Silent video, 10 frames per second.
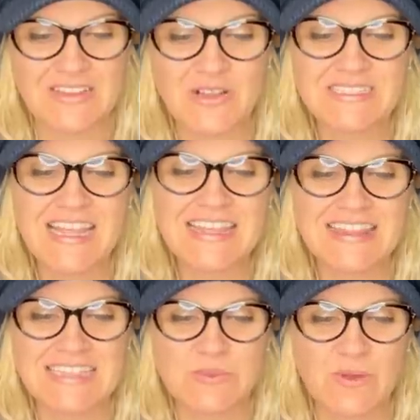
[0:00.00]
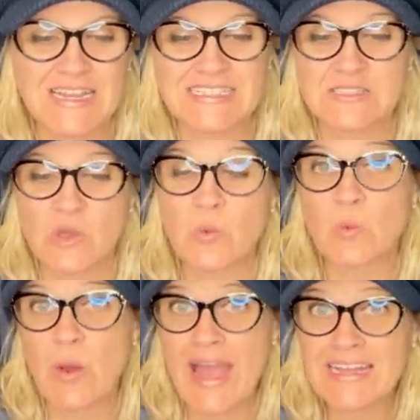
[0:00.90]
It looks like this one is the
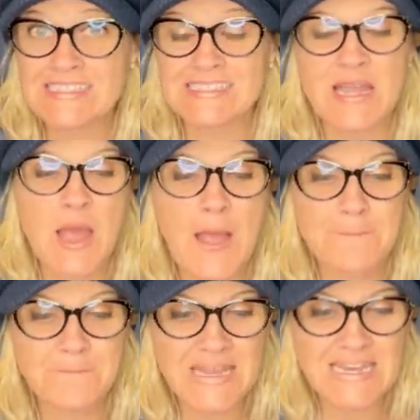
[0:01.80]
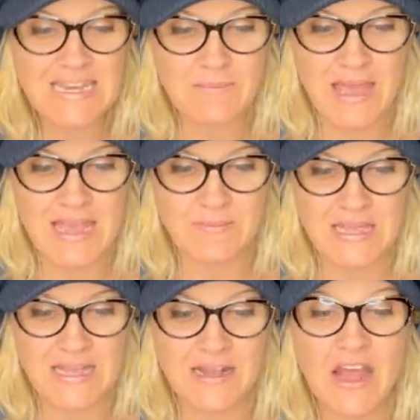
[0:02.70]
Rex Beanie
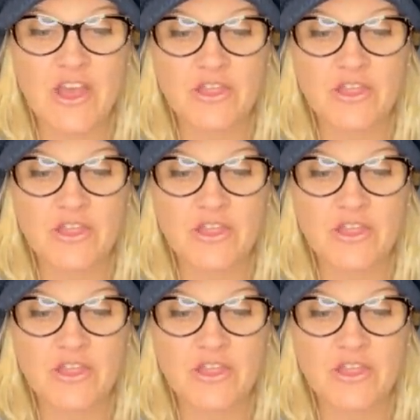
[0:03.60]
Baby,